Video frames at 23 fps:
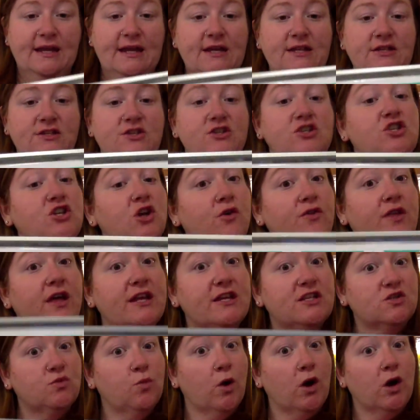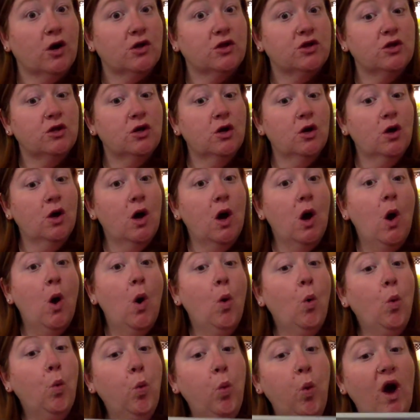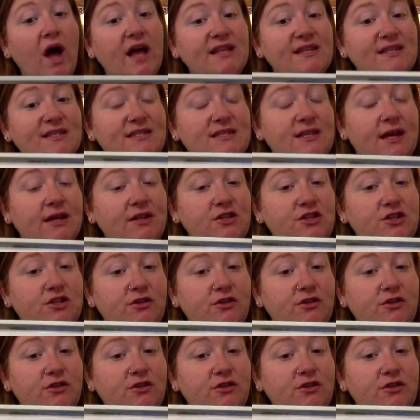it to show that it's worth 1 cent.